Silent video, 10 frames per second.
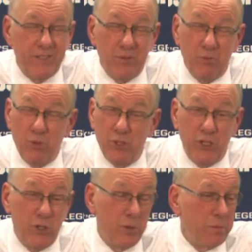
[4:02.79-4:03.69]
some
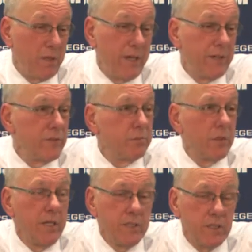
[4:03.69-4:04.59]
really good player
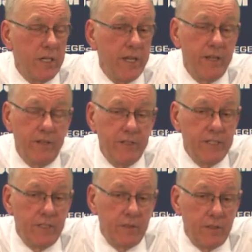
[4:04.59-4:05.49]
plays today,
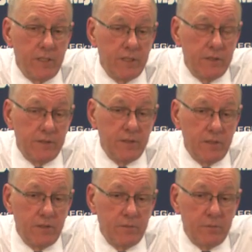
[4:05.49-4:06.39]
and
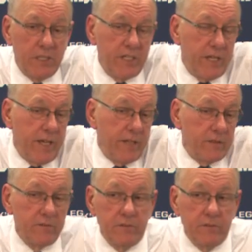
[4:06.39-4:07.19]
uh, but he can't.